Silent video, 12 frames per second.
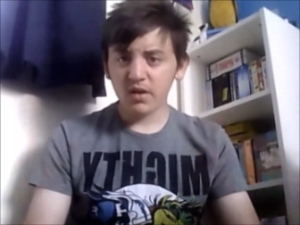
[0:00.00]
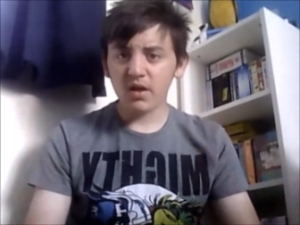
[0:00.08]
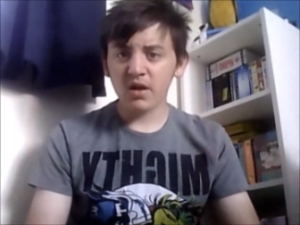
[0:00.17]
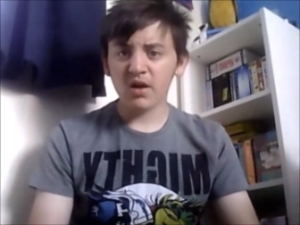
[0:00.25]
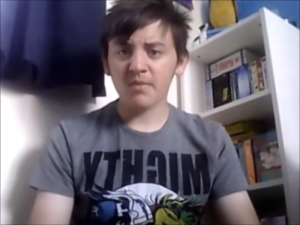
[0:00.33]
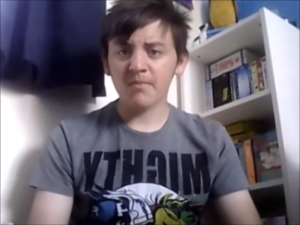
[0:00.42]

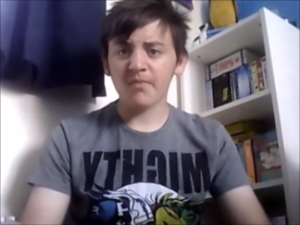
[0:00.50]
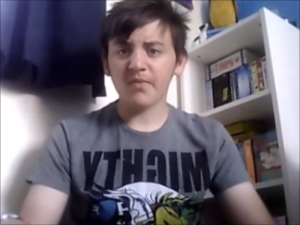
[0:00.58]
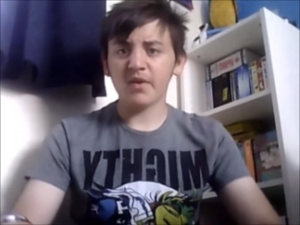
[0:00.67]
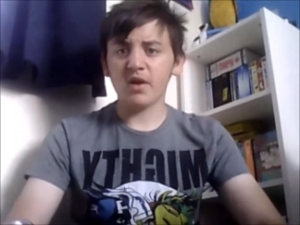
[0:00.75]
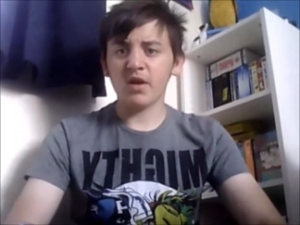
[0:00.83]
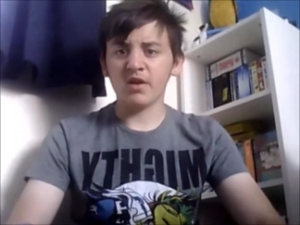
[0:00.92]

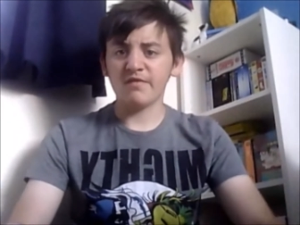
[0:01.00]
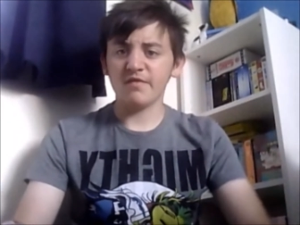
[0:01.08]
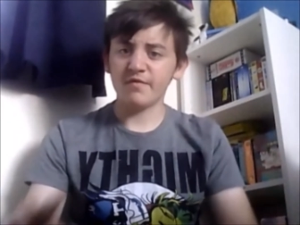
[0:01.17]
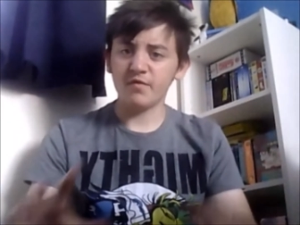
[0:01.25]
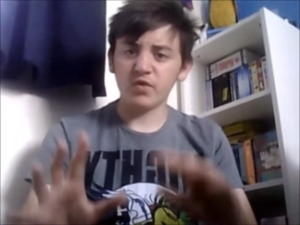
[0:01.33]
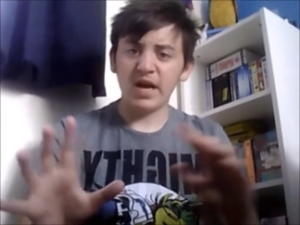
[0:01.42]
enough of
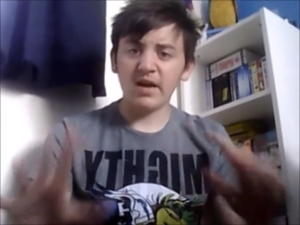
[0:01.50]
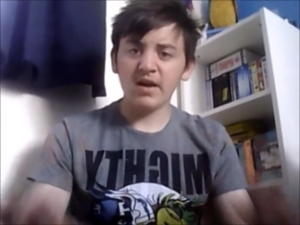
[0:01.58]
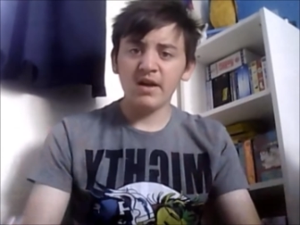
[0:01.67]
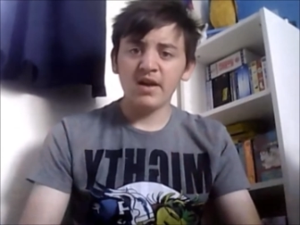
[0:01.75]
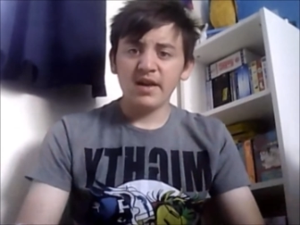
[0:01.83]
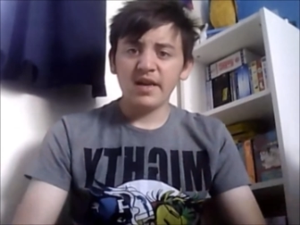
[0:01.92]
all that.
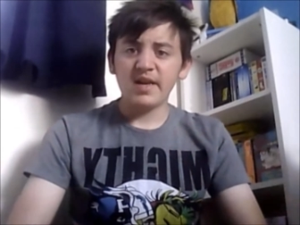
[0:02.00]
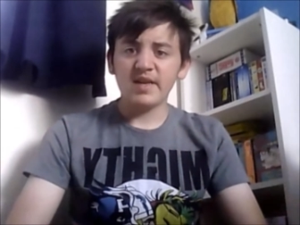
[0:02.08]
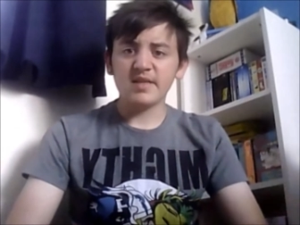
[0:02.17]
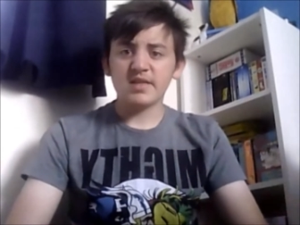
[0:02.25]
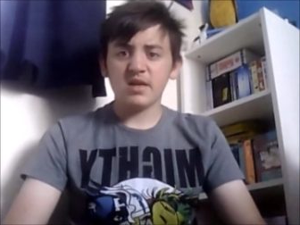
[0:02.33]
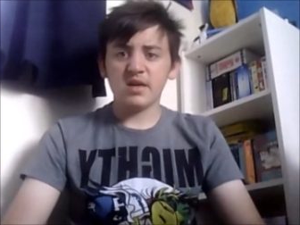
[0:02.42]

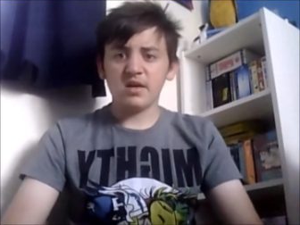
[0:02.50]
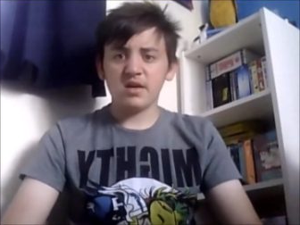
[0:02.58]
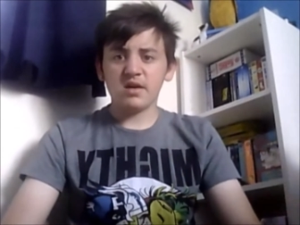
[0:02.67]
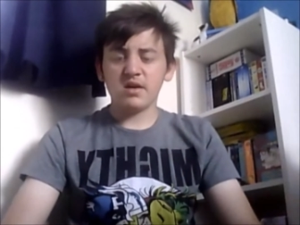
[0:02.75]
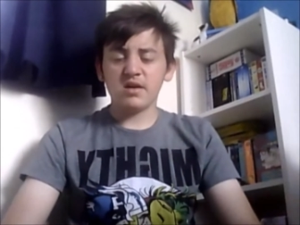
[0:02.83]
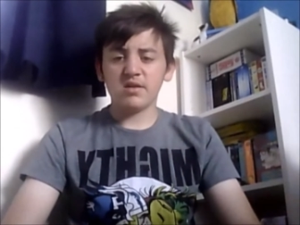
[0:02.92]
Here's
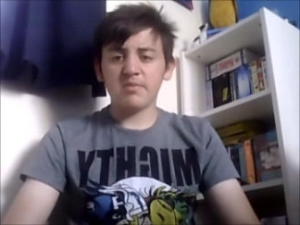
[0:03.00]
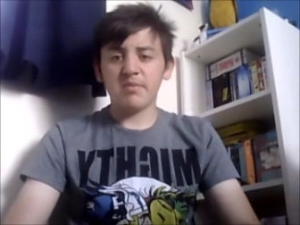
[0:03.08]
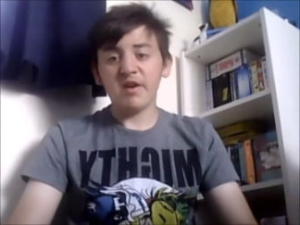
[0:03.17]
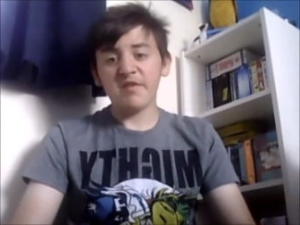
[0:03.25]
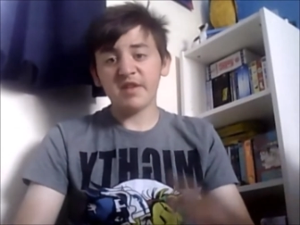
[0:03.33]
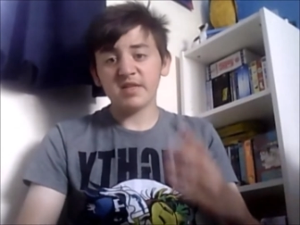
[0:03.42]
the
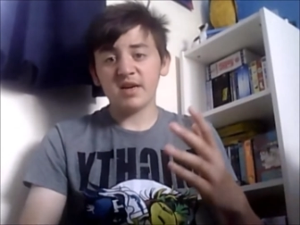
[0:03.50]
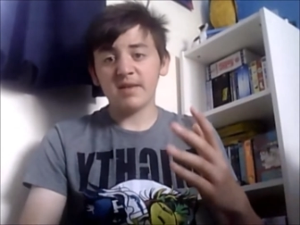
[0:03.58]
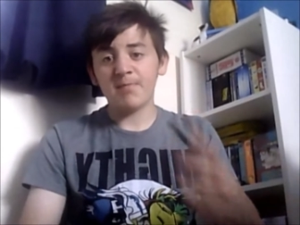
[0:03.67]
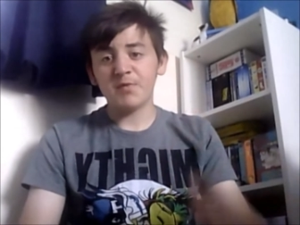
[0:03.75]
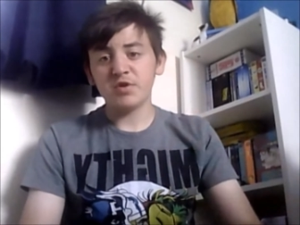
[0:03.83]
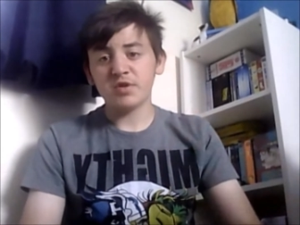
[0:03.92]
perfect
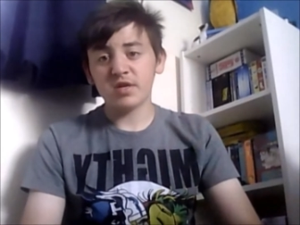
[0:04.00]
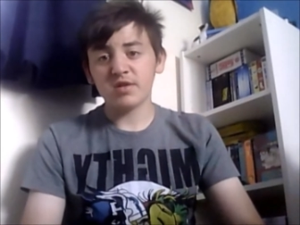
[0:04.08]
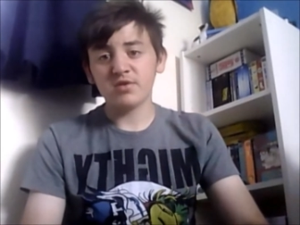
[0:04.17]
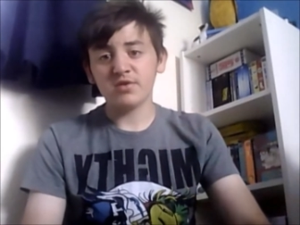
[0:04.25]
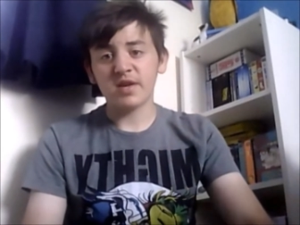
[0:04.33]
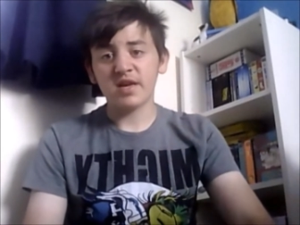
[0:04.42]
time to start
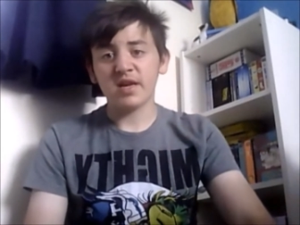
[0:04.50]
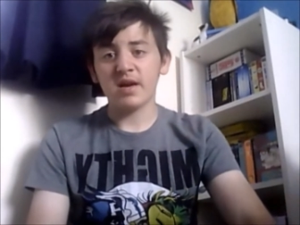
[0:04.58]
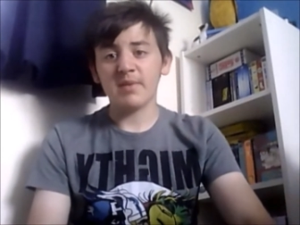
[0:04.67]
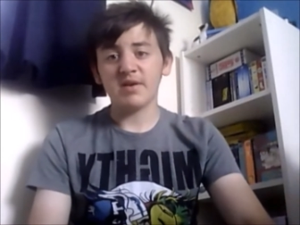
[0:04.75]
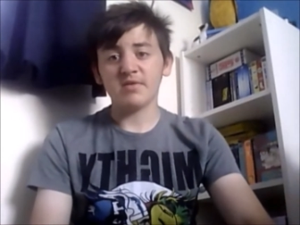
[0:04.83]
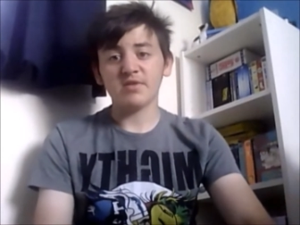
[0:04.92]
talking
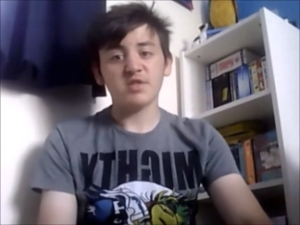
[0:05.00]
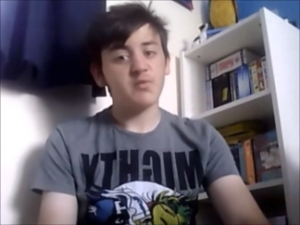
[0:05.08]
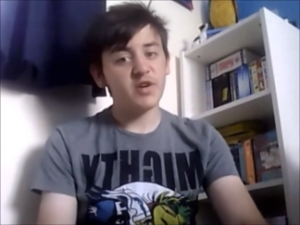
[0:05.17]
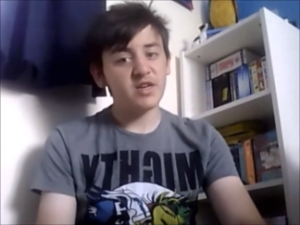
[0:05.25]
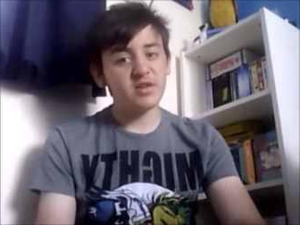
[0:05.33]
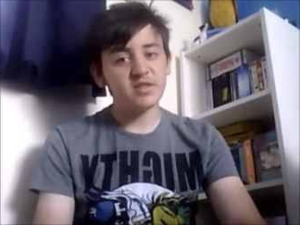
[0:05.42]
about
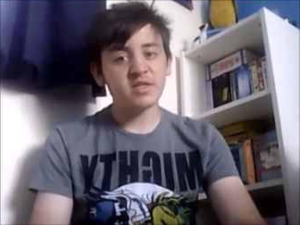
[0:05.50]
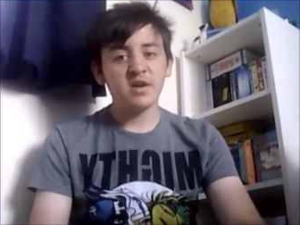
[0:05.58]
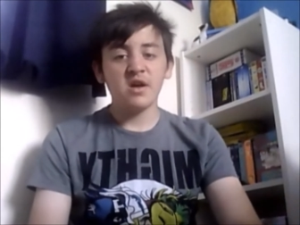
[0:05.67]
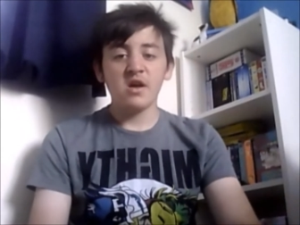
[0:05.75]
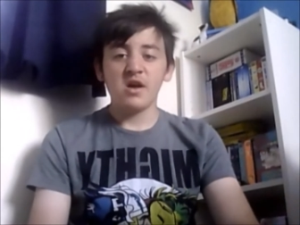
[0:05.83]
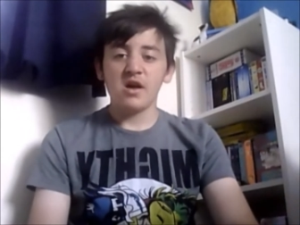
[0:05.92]
spoilers
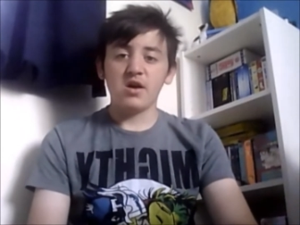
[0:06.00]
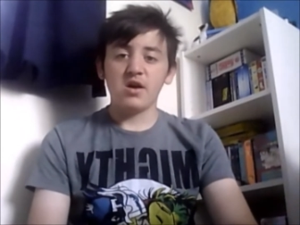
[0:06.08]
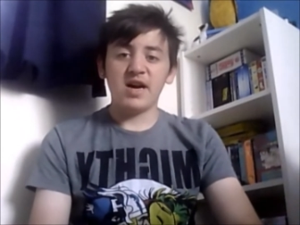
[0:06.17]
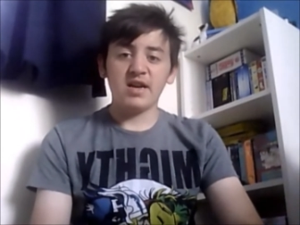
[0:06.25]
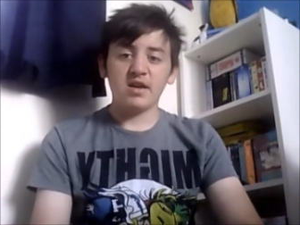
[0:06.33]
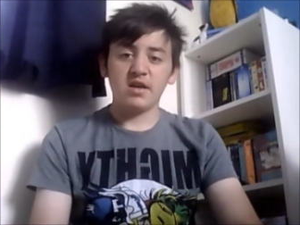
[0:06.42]

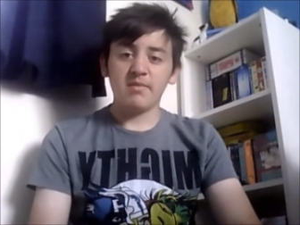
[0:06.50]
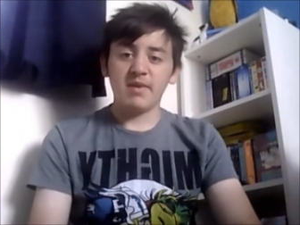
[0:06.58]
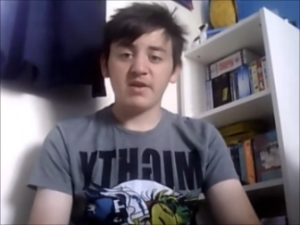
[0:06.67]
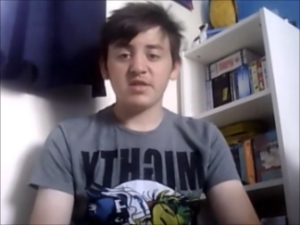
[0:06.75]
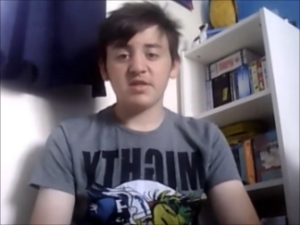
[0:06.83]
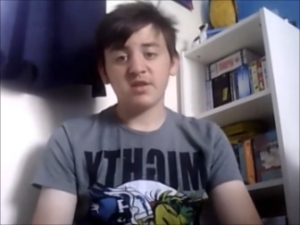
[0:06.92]
and a
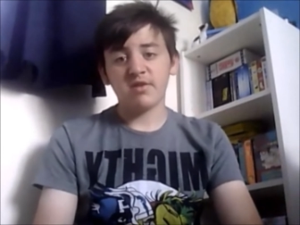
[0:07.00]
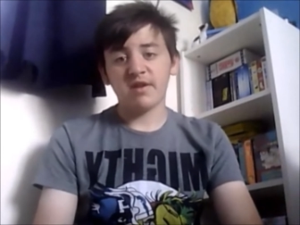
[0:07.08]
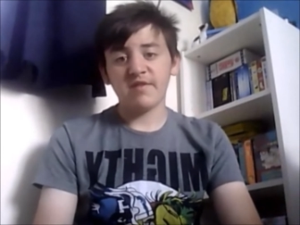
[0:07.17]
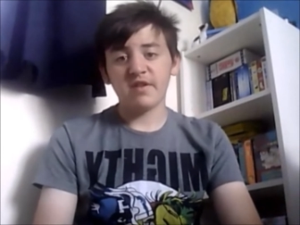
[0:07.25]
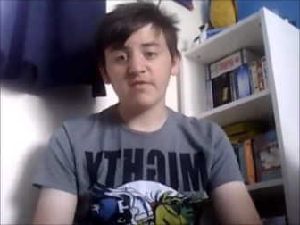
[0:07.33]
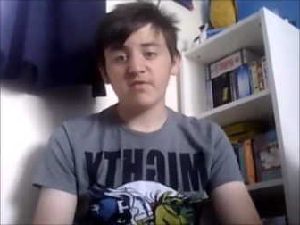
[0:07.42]
comparison to
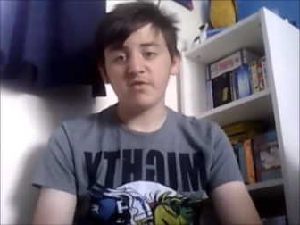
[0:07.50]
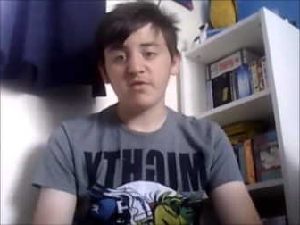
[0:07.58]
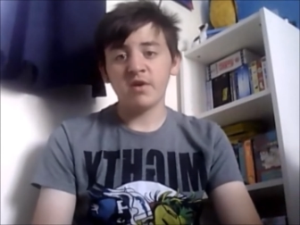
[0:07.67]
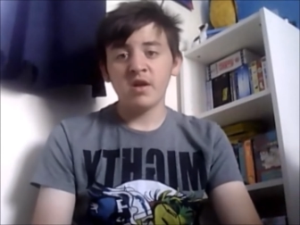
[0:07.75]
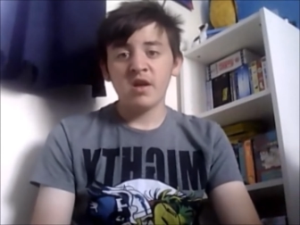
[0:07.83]
graphic novel.